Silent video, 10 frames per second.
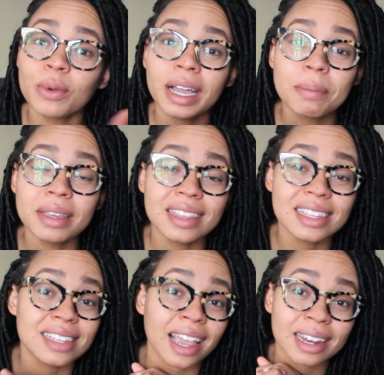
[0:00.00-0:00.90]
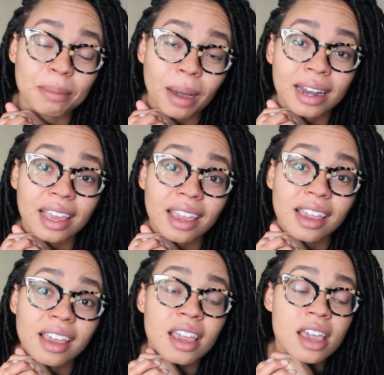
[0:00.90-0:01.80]
would recommend this to anybody
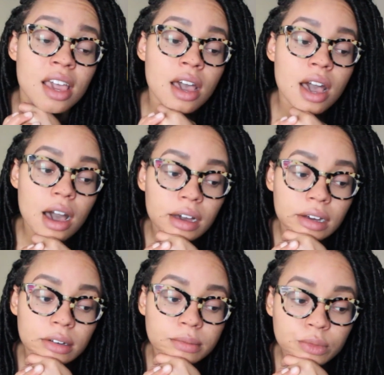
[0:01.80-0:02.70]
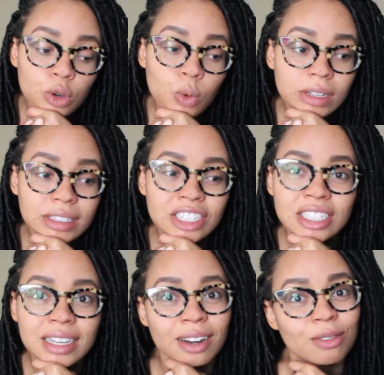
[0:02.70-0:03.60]
who wants to
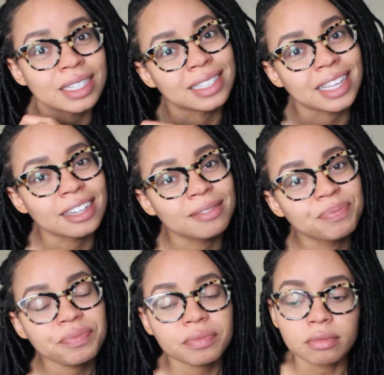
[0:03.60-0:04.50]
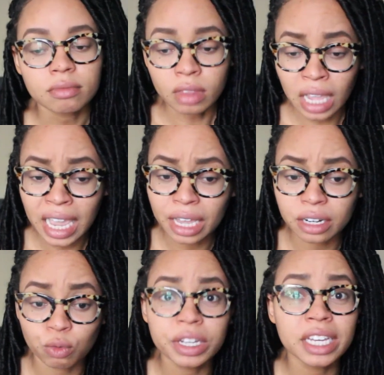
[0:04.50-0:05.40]
just kind of reset
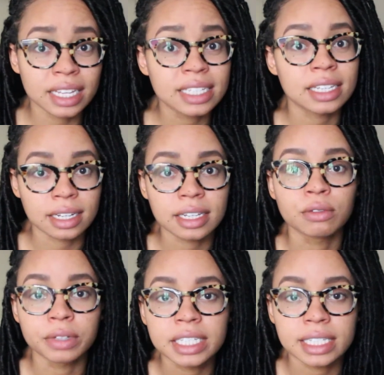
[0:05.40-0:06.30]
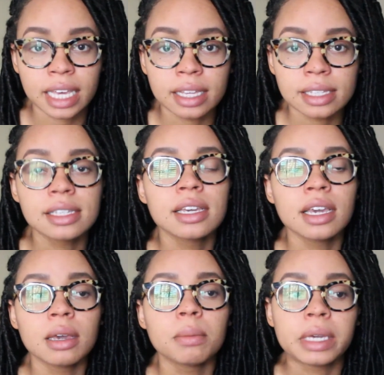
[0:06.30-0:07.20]
and realistically reset,
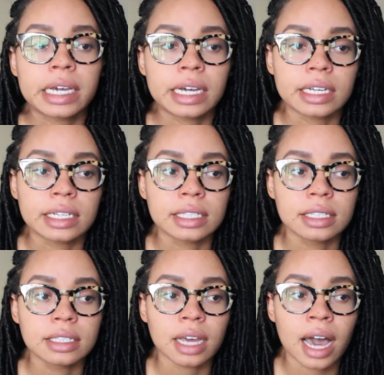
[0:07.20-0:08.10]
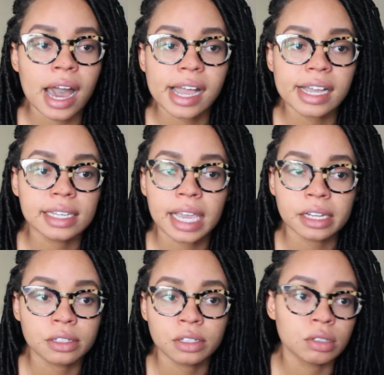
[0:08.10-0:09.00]
because I
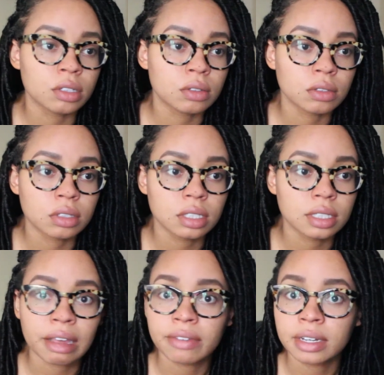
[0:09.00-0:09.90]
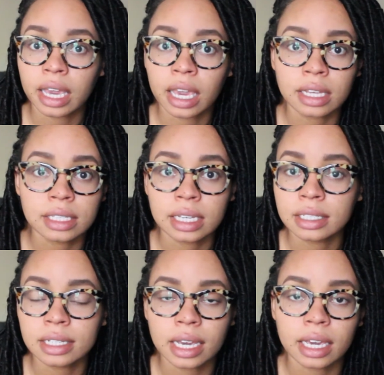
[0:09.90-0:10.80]
can't do those 7-day,
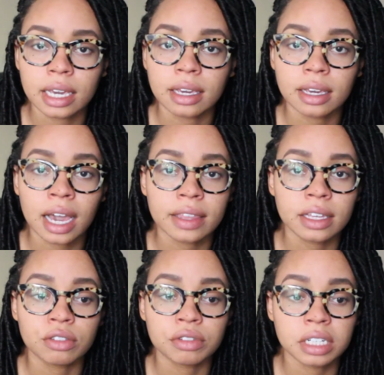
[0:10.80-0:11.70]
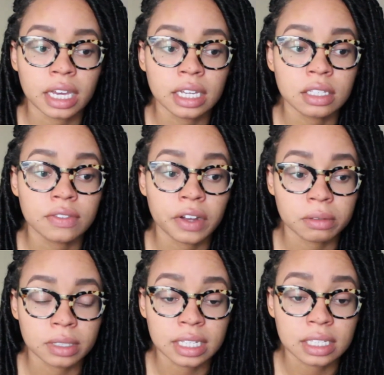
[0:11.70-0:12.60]
10-day. I think 3 days is very
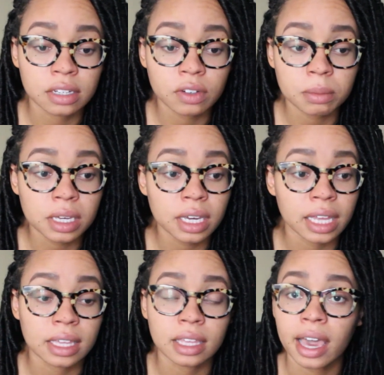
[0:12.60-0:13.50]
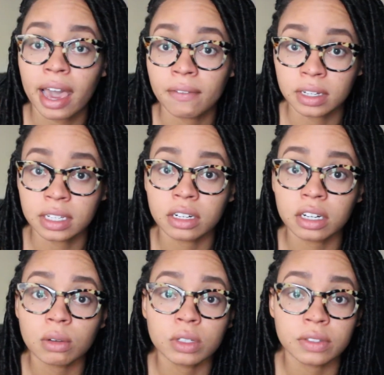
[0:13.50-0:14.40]
realistic for me. I think having
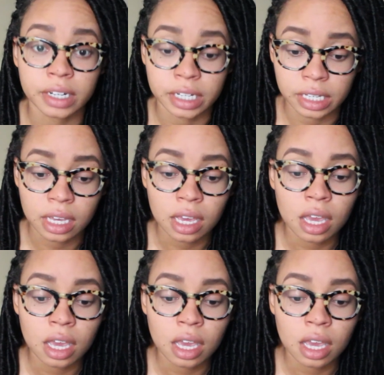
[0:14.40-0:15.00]
dinner was very